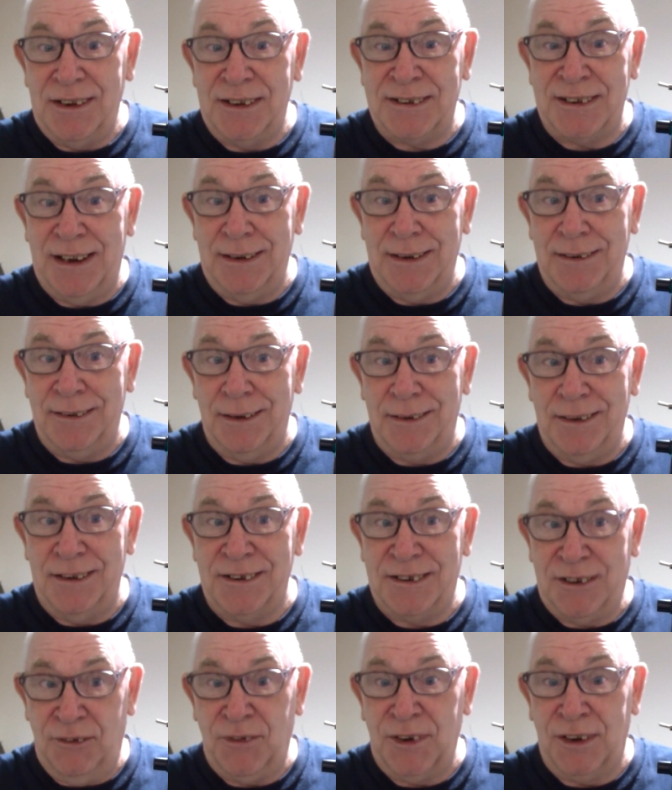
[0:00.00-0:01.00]
saying that
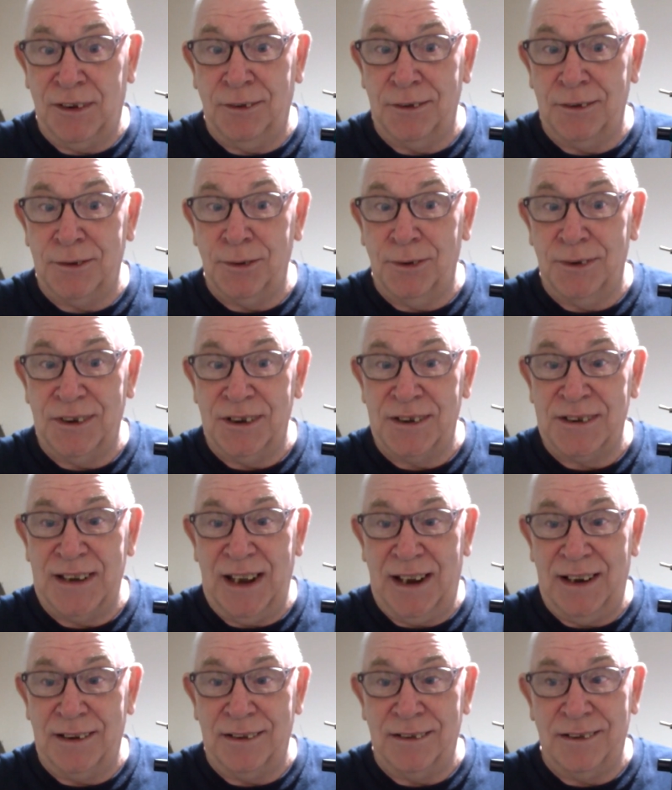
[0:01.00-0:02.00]
it's difficult to
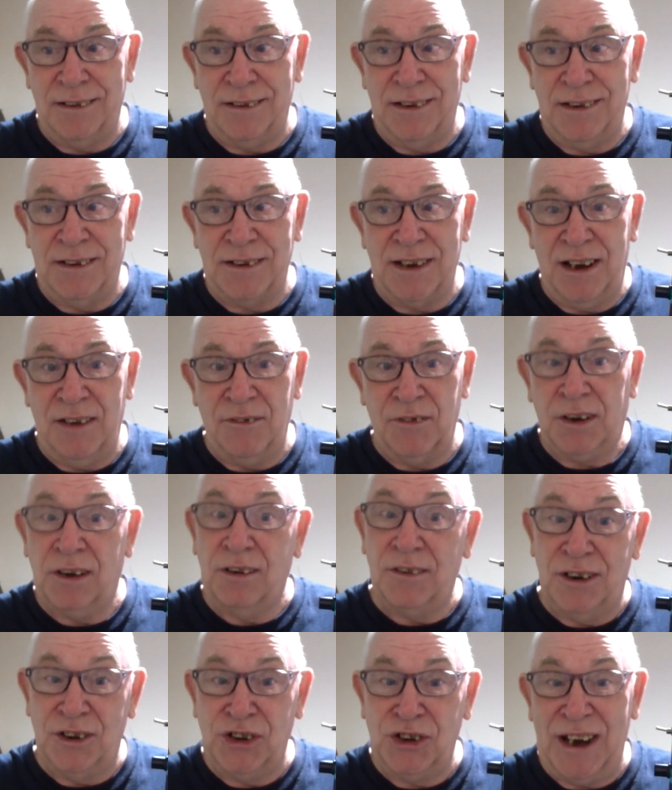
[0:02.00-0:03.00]
understand is either
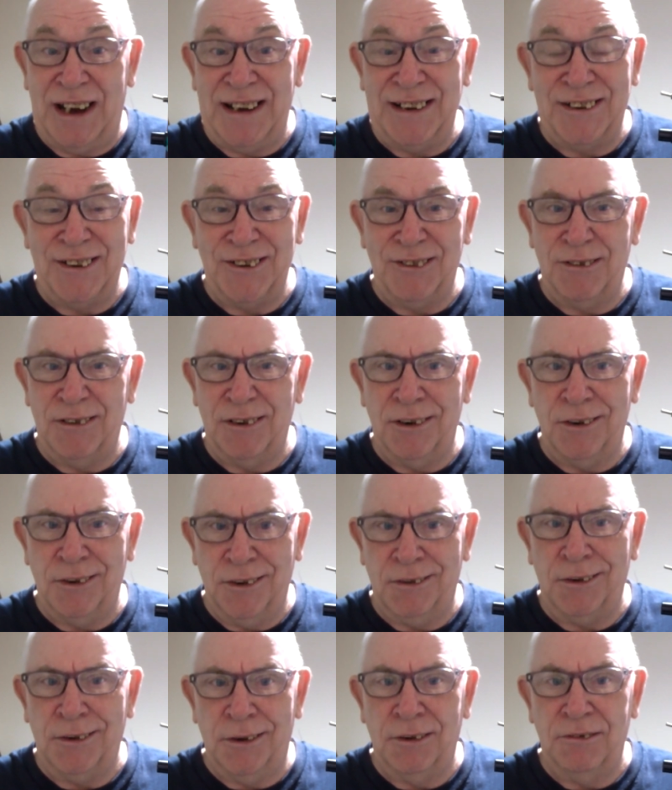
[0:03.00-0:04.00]
got an agenda
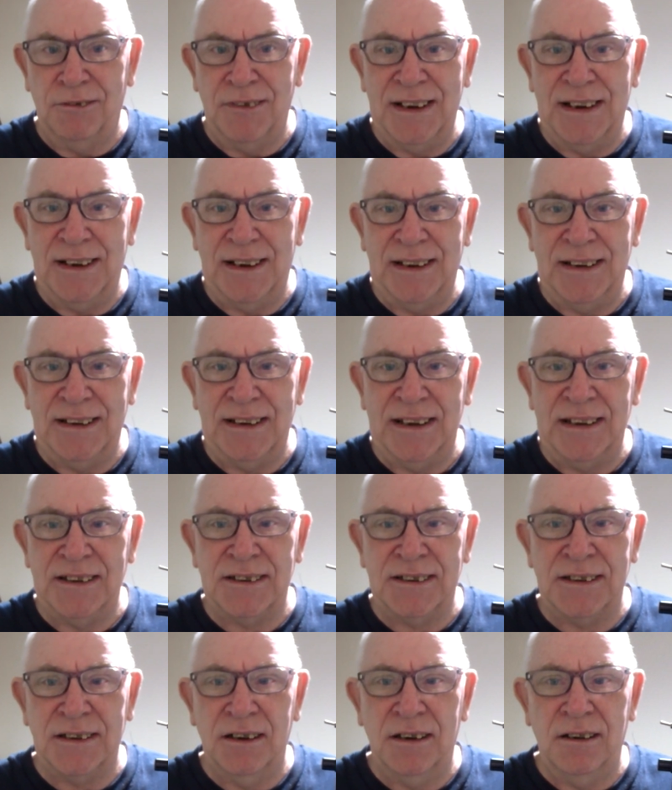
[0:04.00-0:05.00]
or really
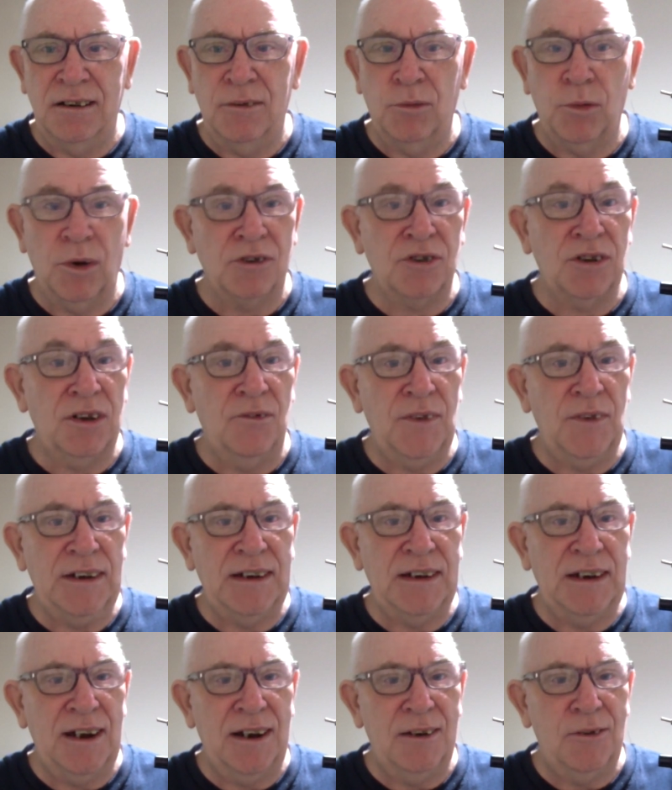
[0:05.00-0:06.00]
needs to watch the
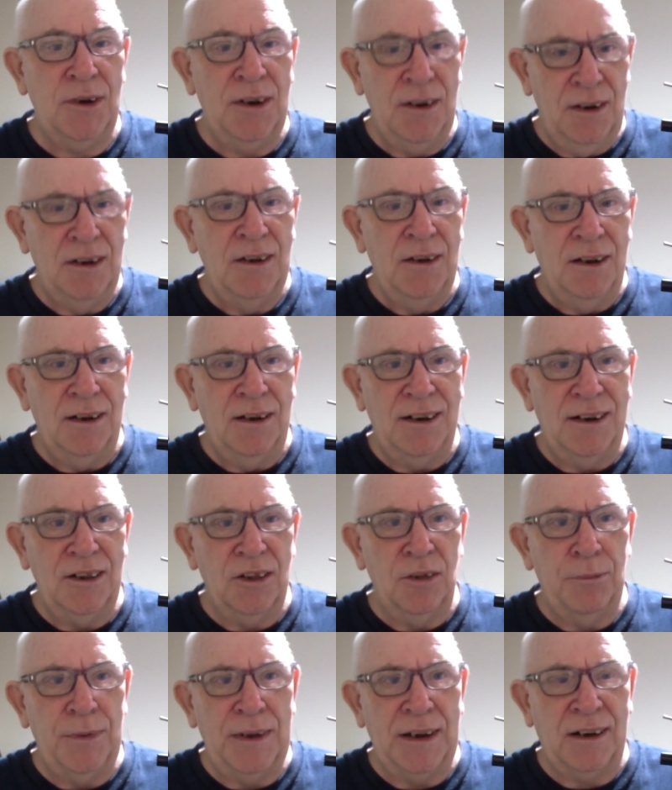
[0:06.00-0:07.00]
video a
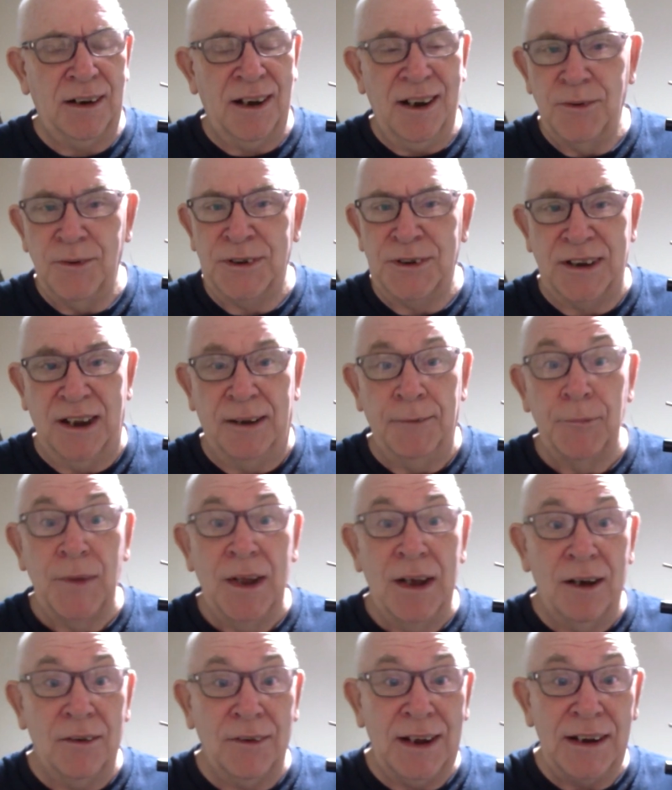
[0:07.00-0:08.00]
little bit closer.
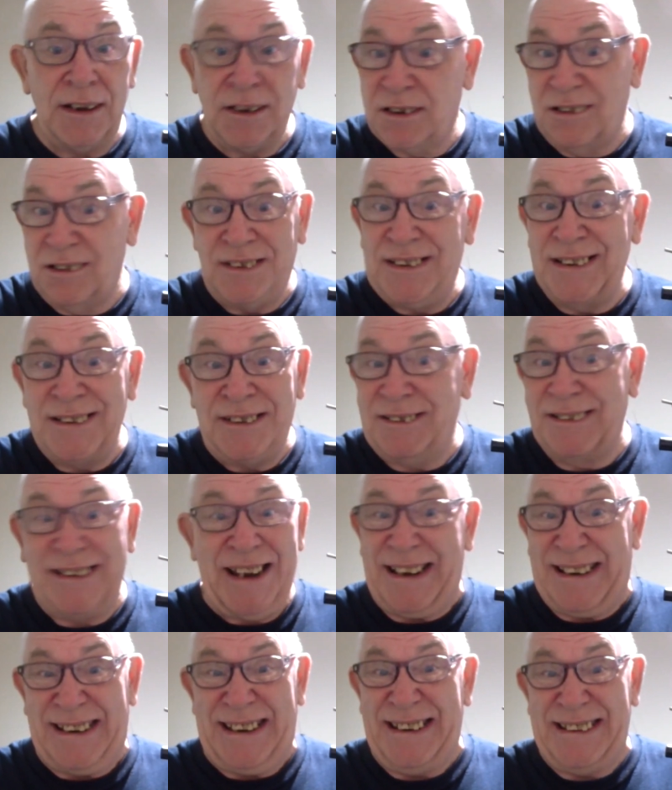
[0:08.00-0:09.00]
Okay, because it's
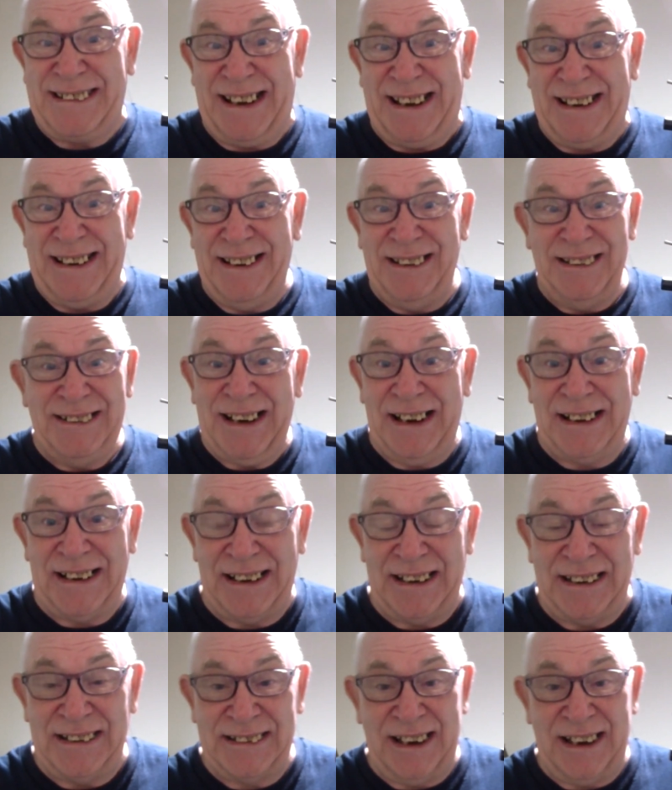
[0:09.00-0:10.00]
dead easy, dead
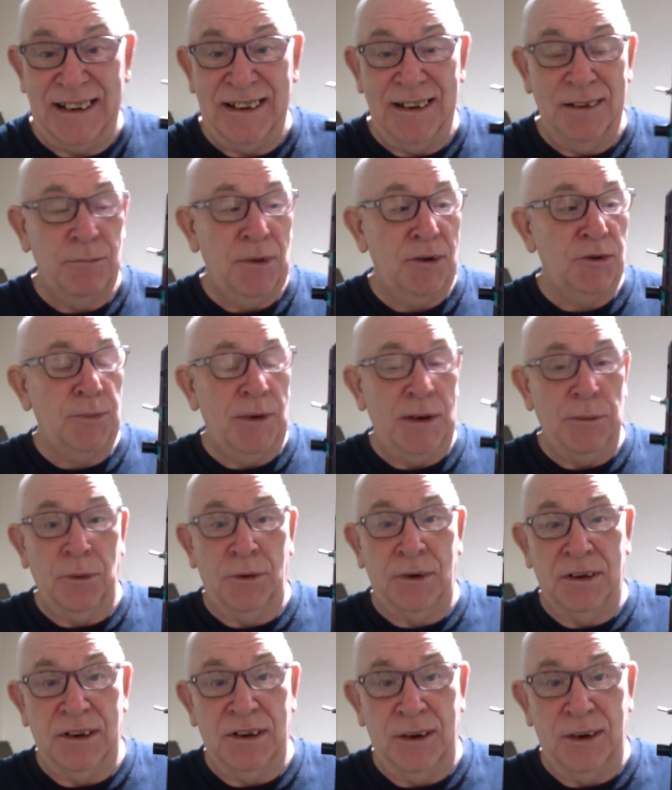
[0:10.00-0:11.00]
easy. Most people
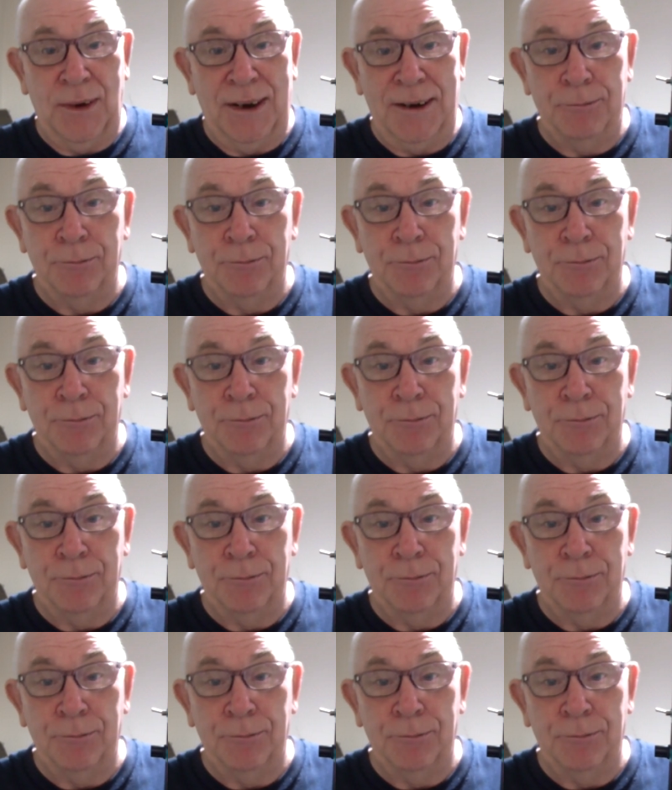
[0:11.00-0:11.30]
can do it.